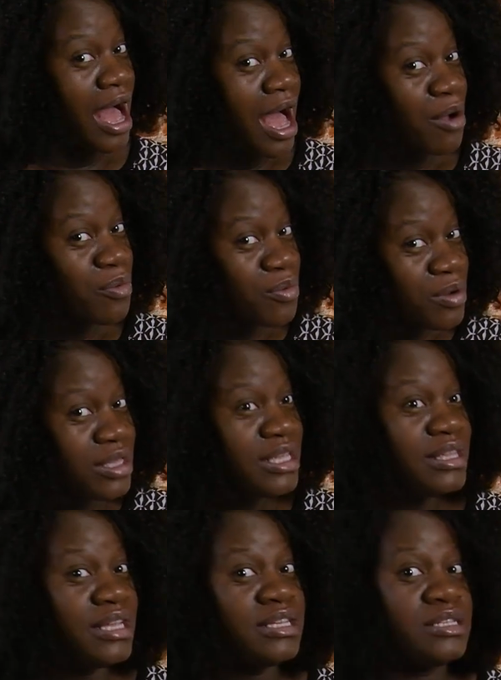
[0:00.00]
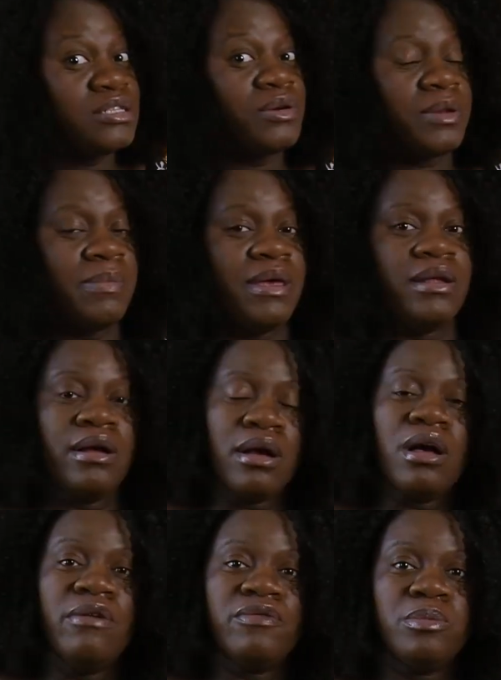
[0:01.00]
I really think this is gonna be an
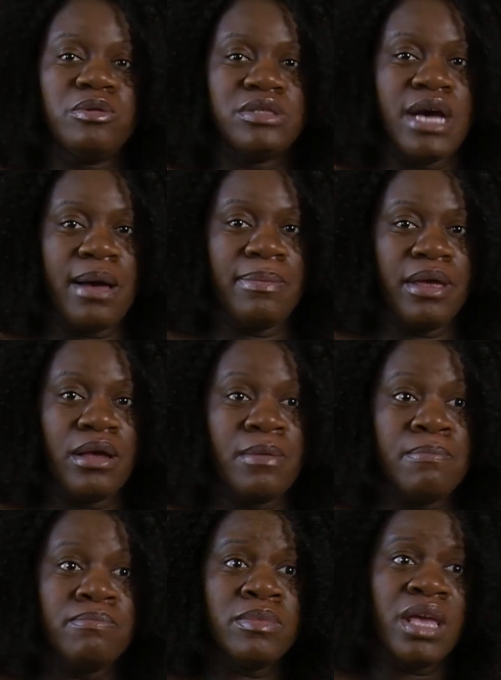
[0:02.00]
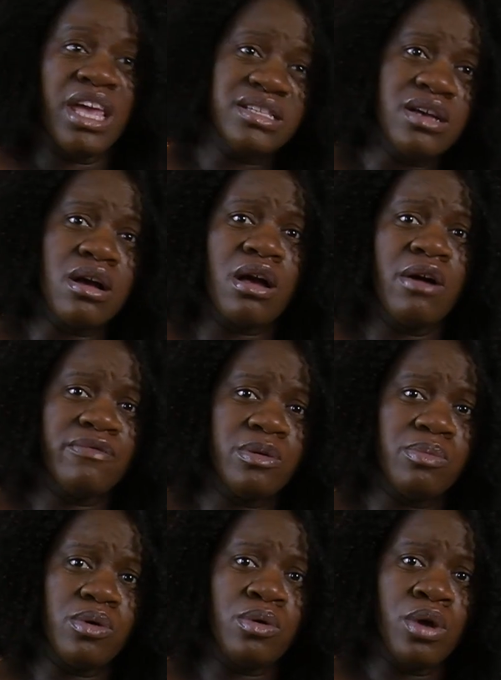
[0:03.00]
uncomfortable topic. It's
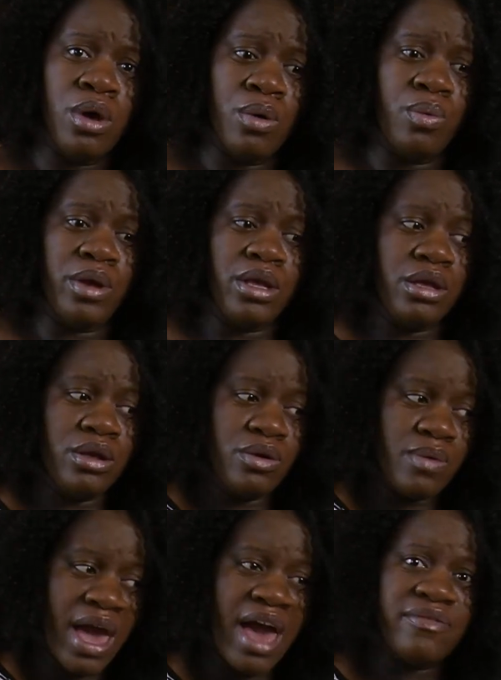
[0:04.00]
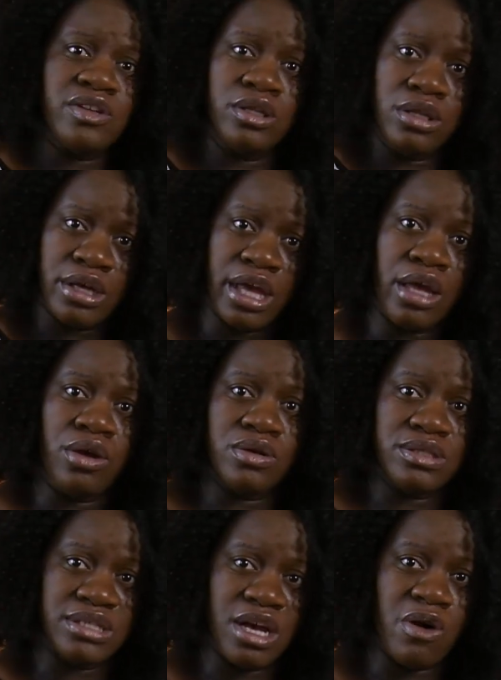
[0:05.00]
uncomfortable when you have to look at
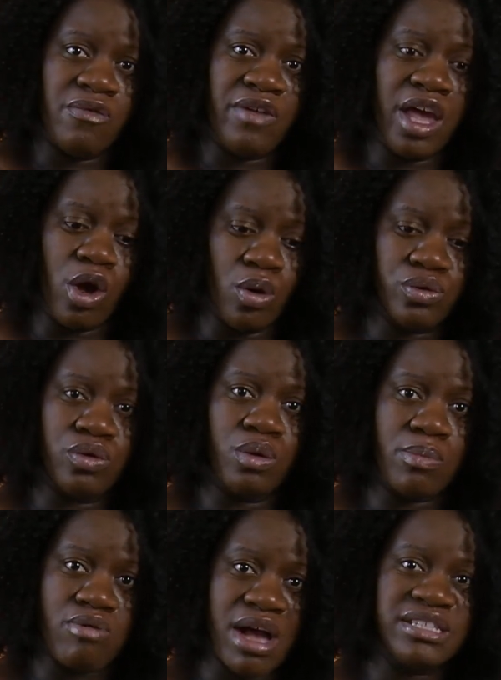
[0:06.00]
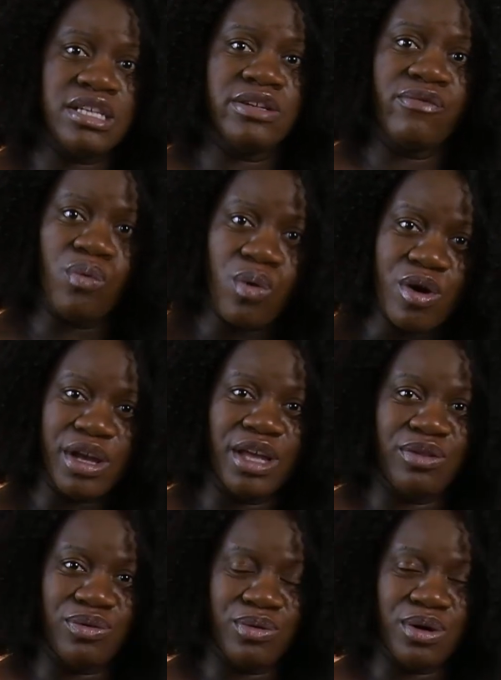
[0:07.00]
yourself and go through a process of
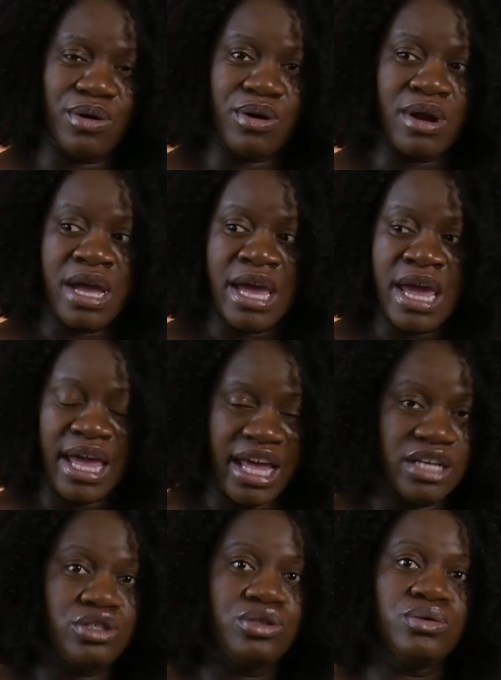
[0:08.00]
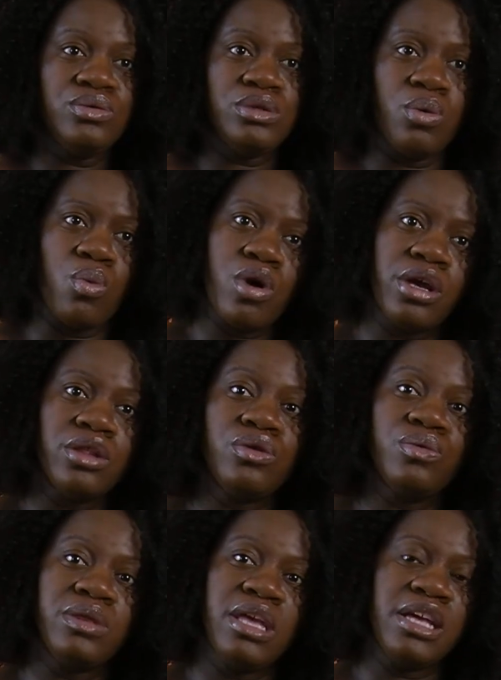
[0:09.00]
working through your issues and working
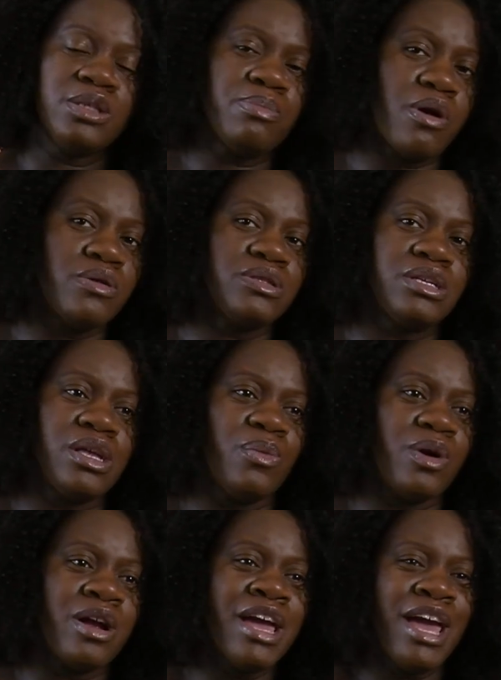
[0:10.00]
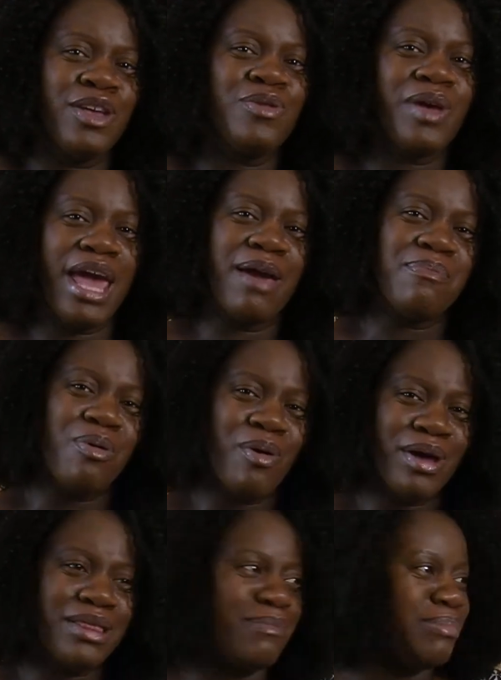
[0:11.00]
through things personally where you can't
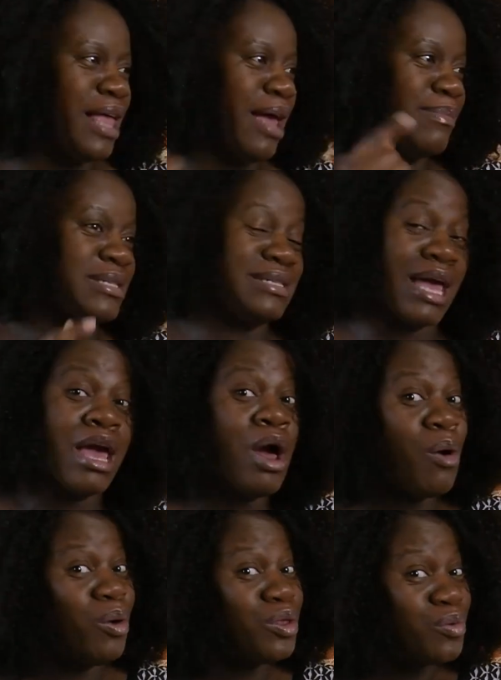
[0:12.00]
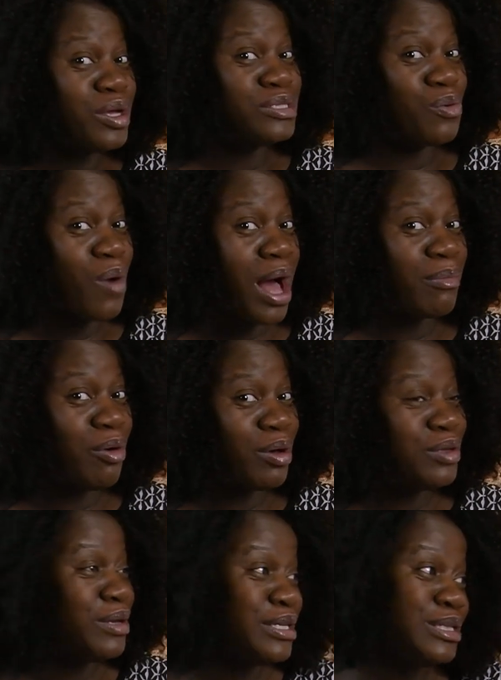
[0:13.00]
point the blame and say, well, the reason why I'm going
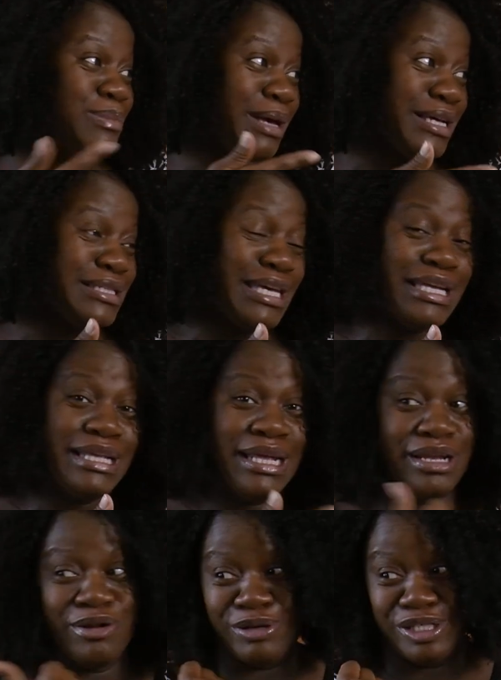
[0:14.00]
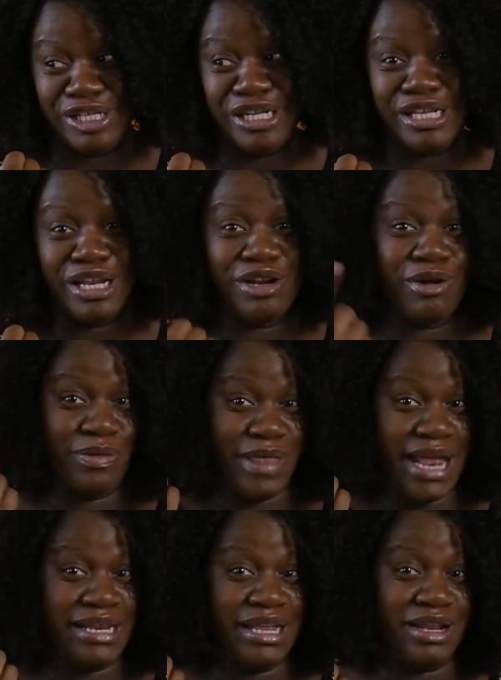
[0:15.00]
through this is because he did it or she did it or
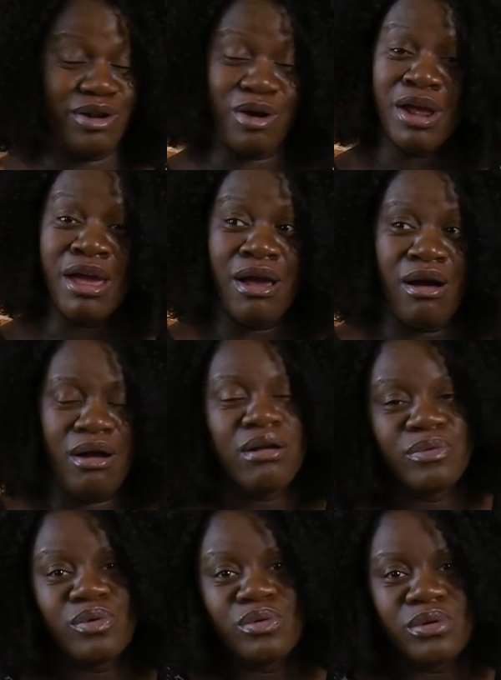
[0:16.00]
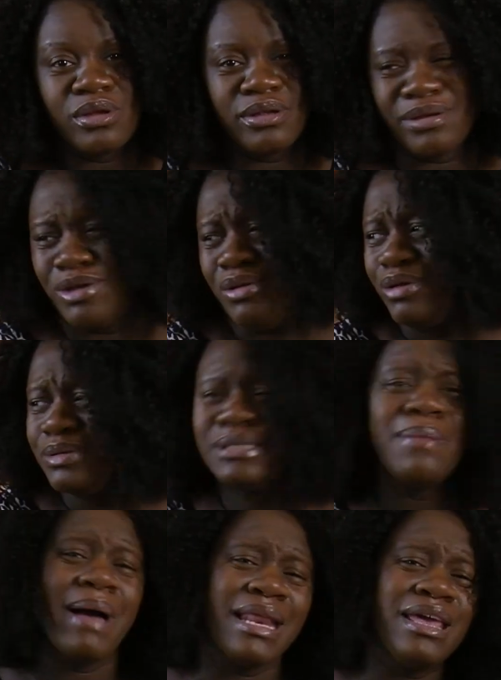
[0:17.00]
they did it or
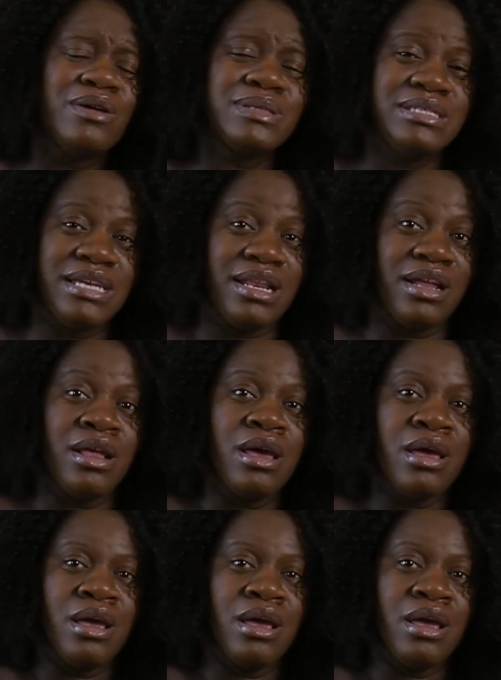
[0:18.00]
somebody else did it.